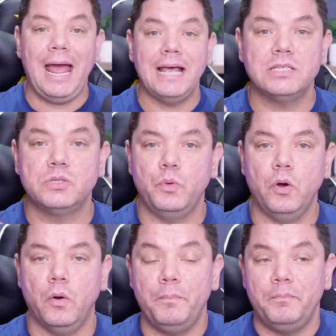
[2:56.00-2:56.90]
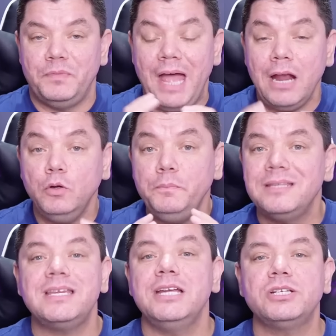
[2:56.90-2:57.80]
as well. That could
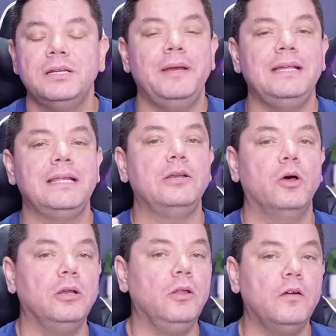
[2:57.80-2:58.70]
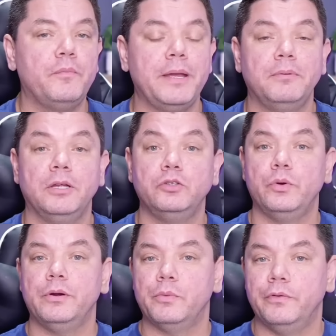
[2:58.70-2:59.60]
potentially mean that not a lot of people are
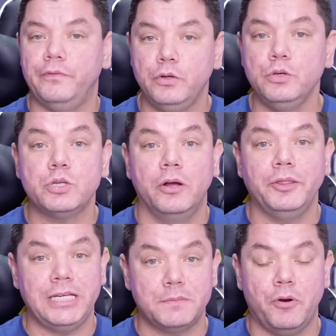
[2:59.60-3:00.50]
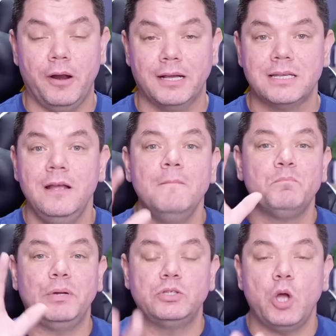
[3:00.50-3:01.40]
doing reviews on these products.
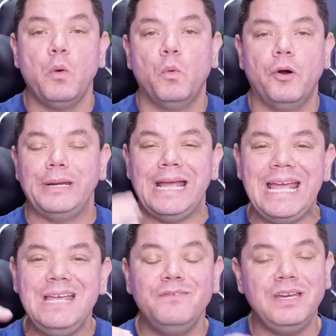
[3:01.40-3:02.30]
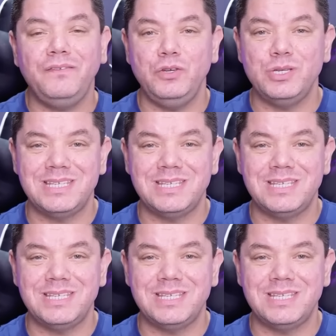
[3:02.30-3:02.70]
But don't worry, even if you